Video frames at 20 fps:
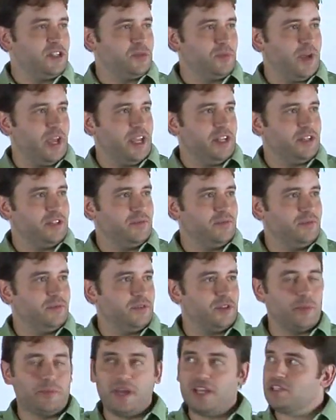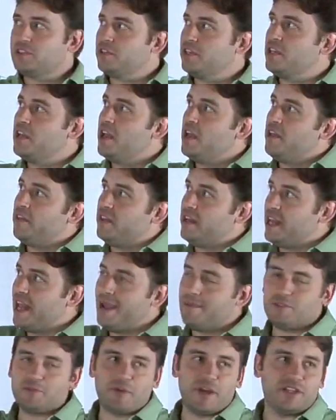is Mage. So basically, the
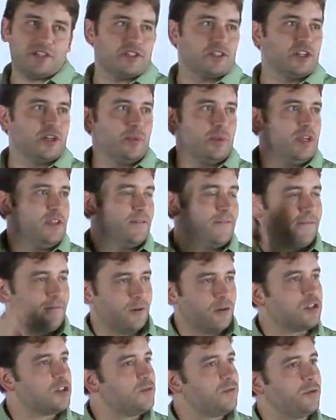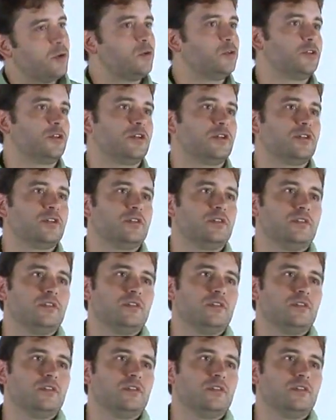namespace is going to be the first folder